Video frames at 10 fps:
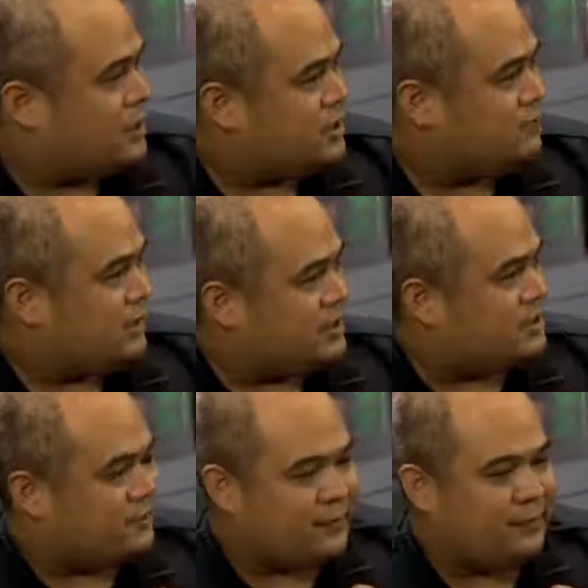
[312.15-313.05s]
Just because
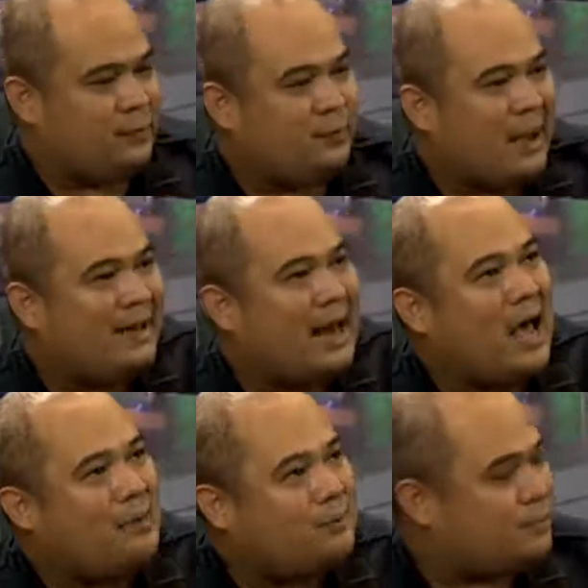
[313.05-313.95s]
of a few bad
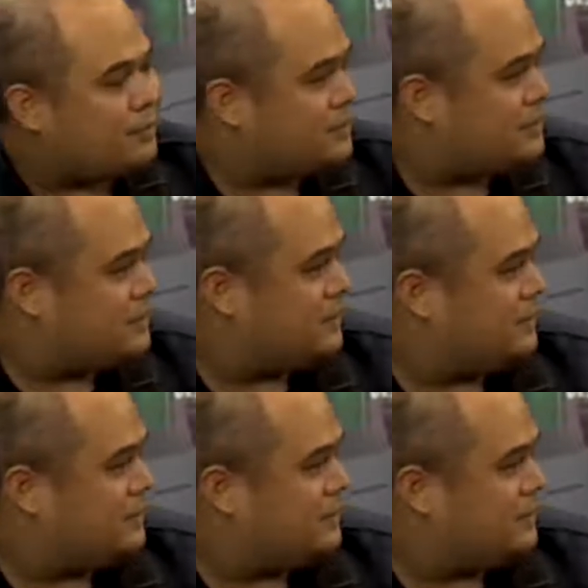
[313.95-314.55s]
apples,